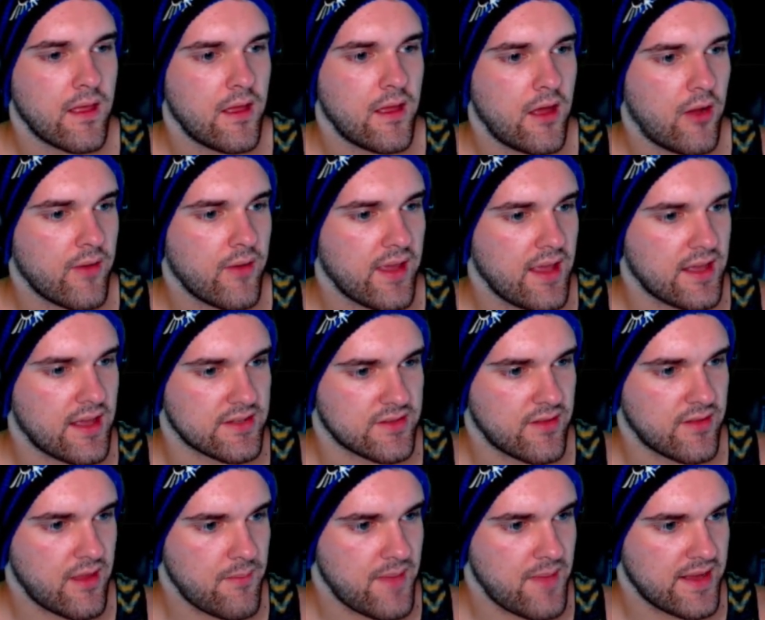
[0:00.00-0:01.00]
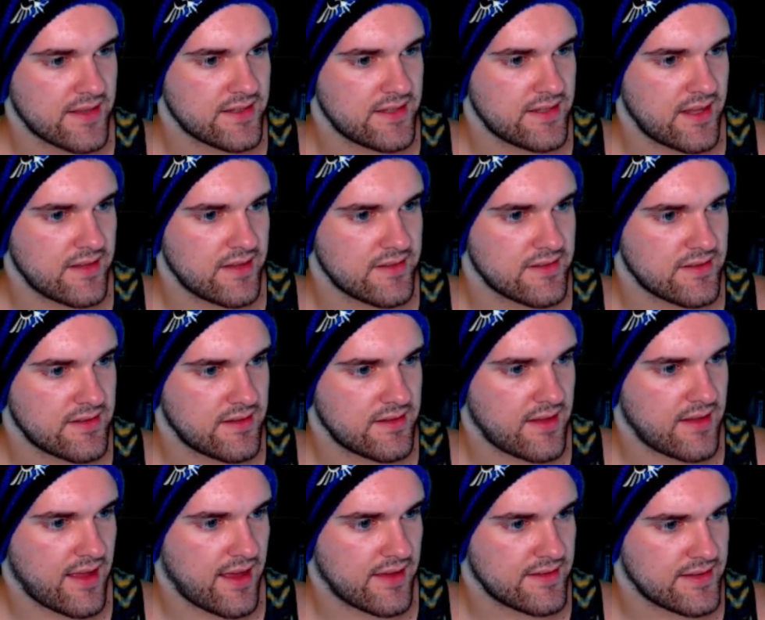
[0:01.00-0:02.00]
Okay, yeah, so that makes sense
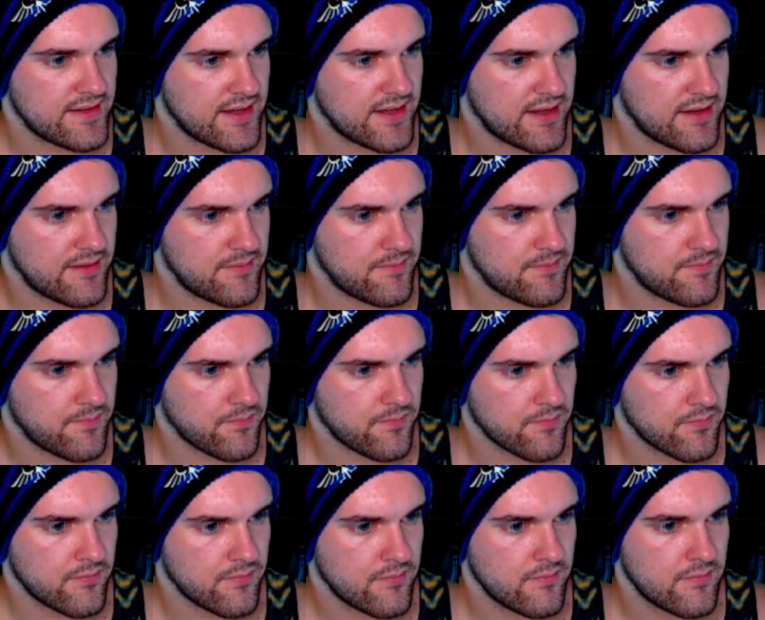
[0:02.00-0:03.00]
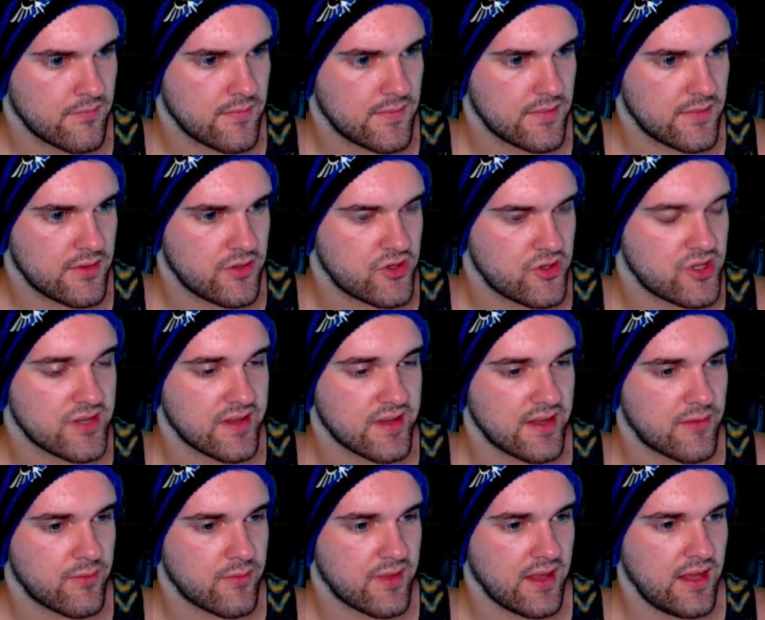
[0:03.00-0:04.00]
that um, she's
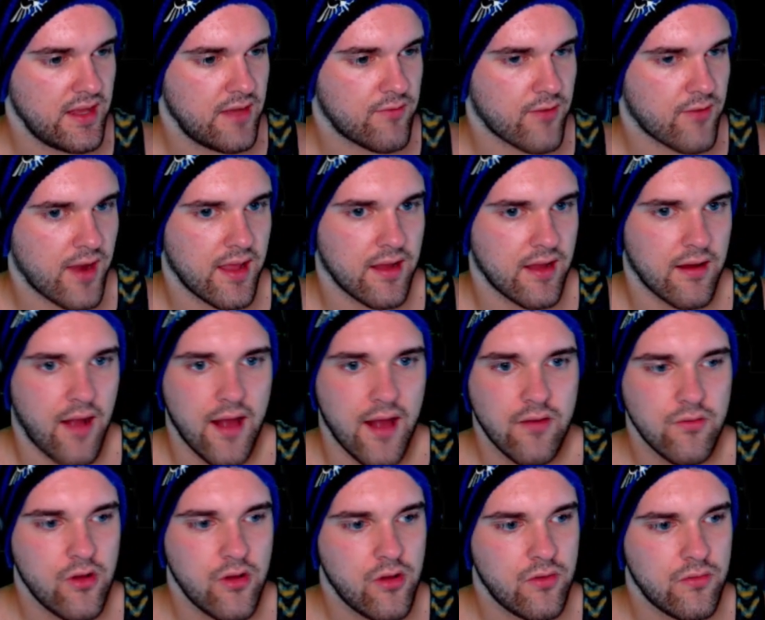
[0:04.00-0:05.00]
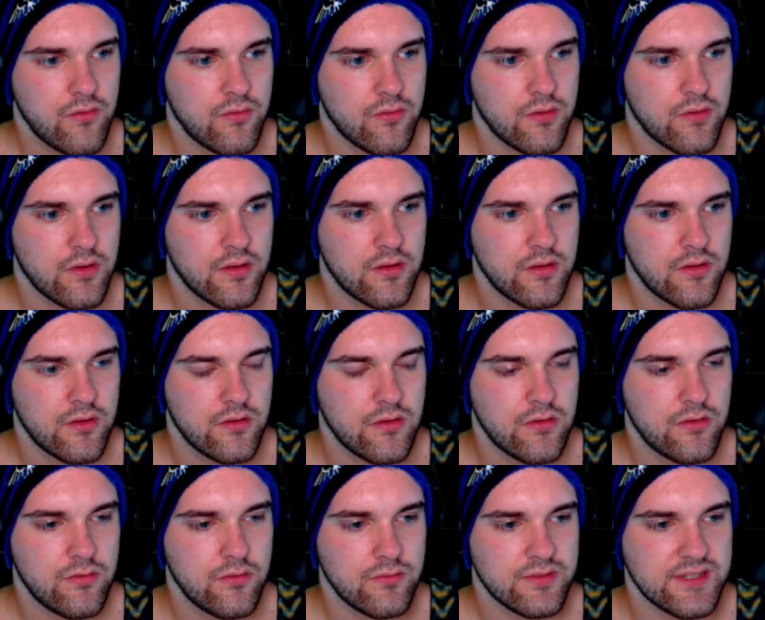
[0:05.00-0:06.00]
linked with Eve right here. I don't know
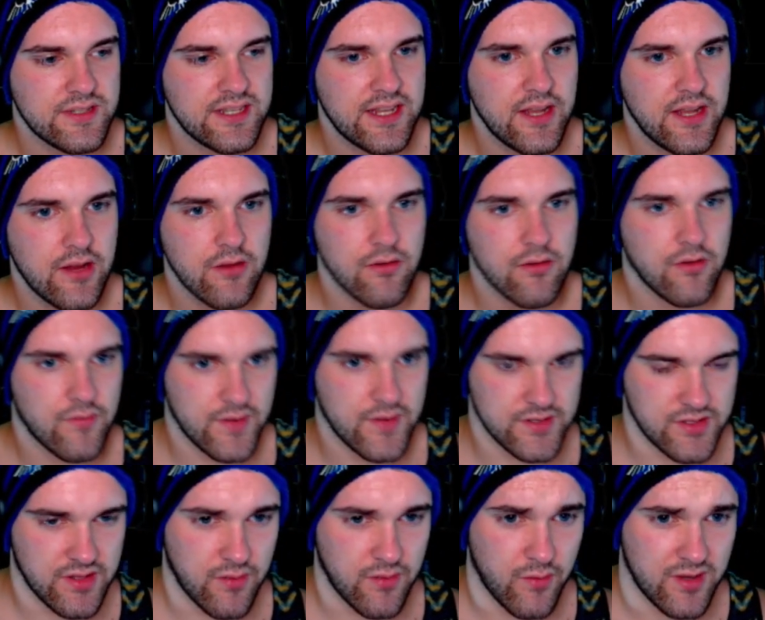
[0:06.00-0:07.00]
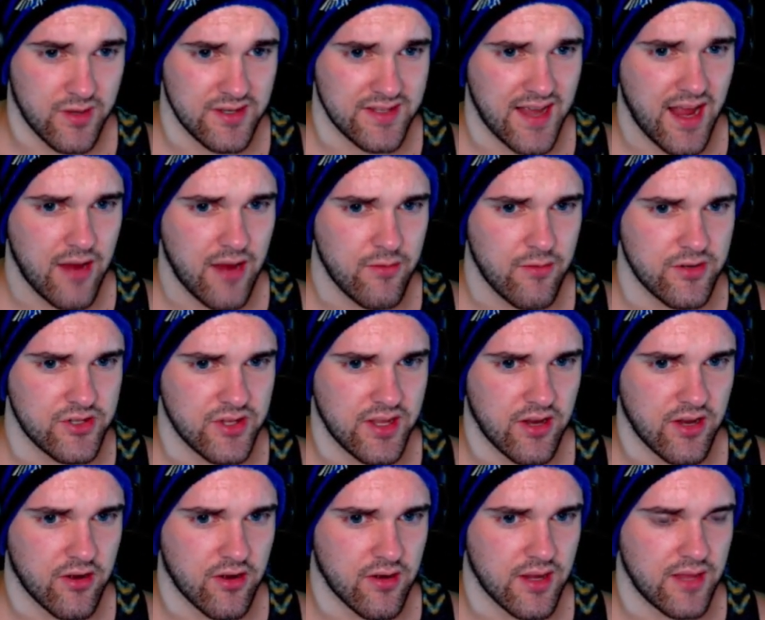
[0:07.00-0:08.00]
who Tyr originally was. I originally
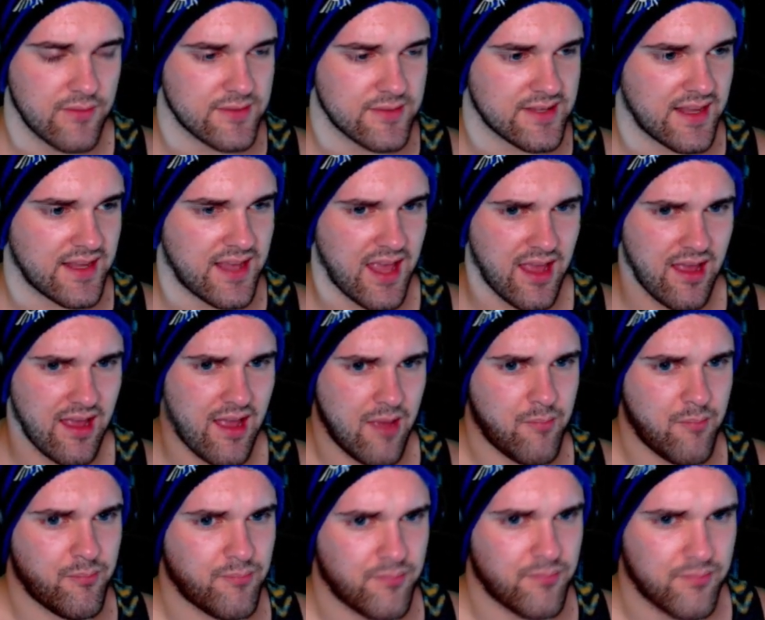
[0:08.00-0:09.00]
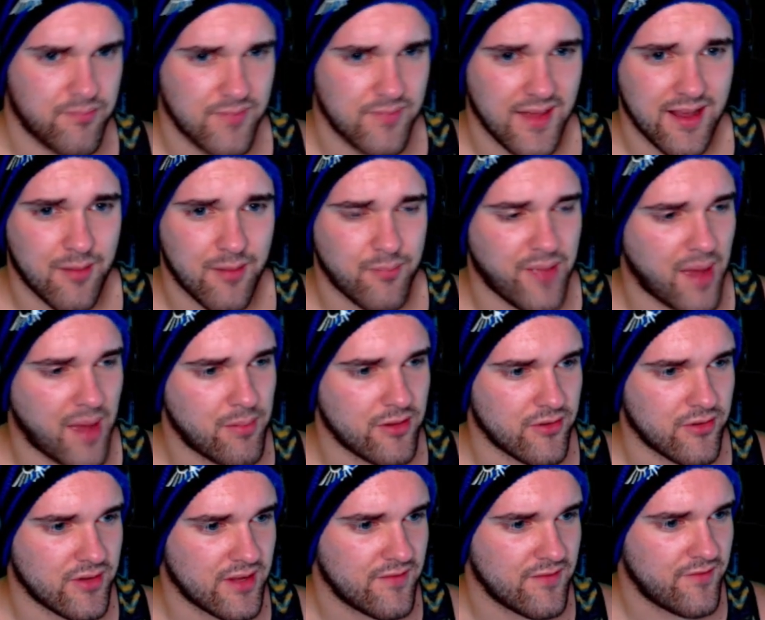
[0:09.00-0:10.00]
heard he was like a, a like a
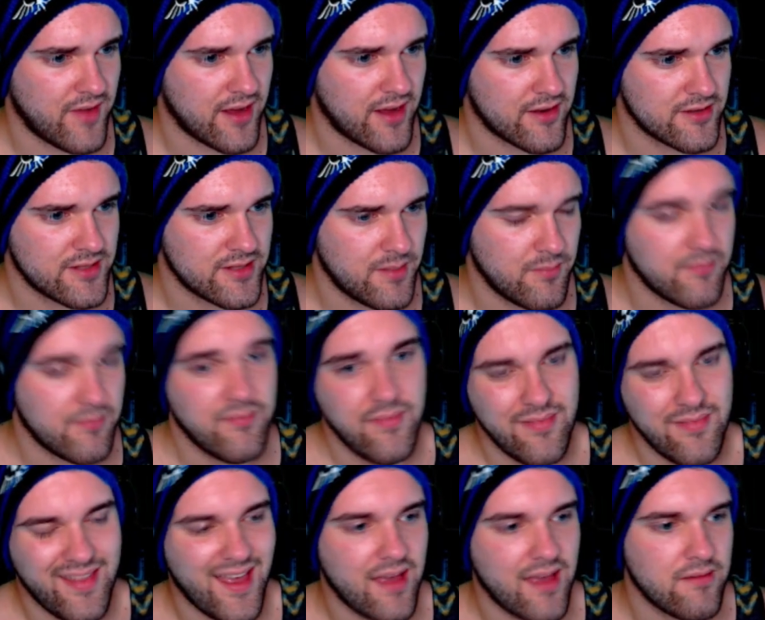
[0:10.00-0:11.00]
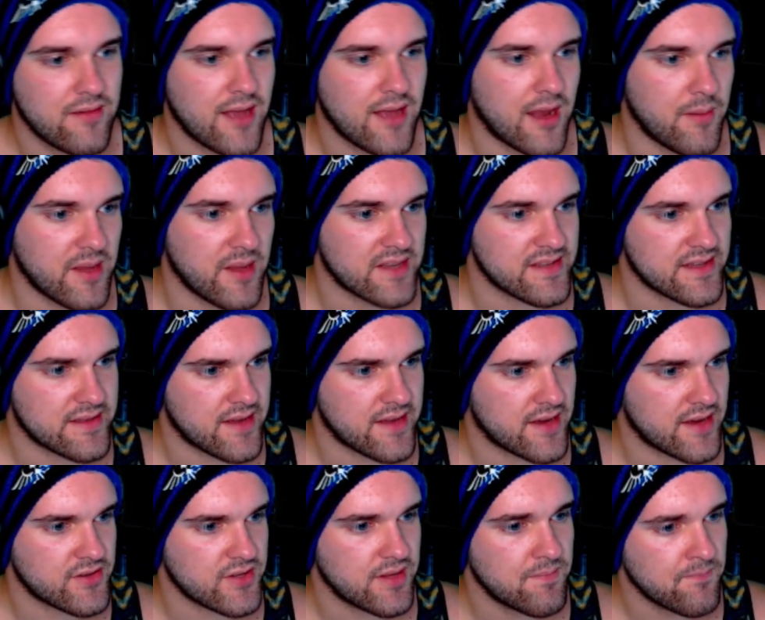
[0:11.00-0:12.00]
Babylonian fighter or something. That kind of makes sense,
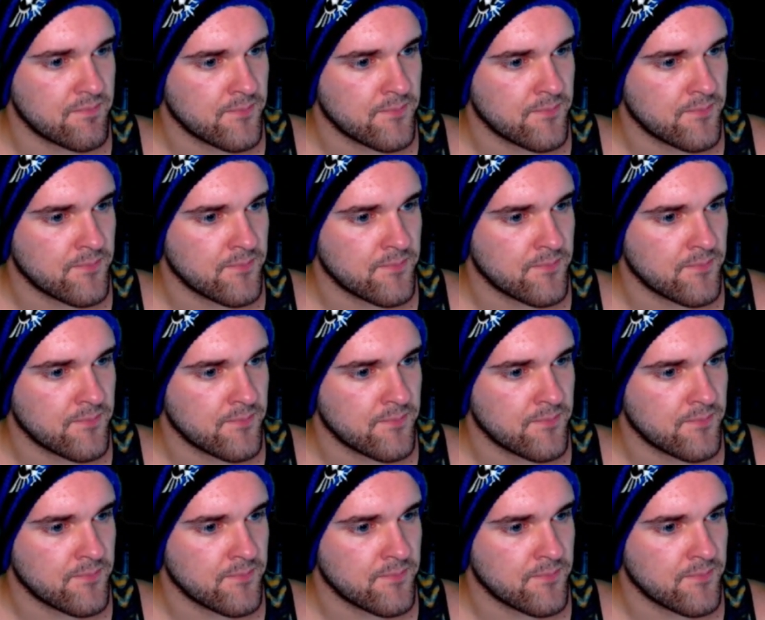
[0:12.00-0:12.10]
actually.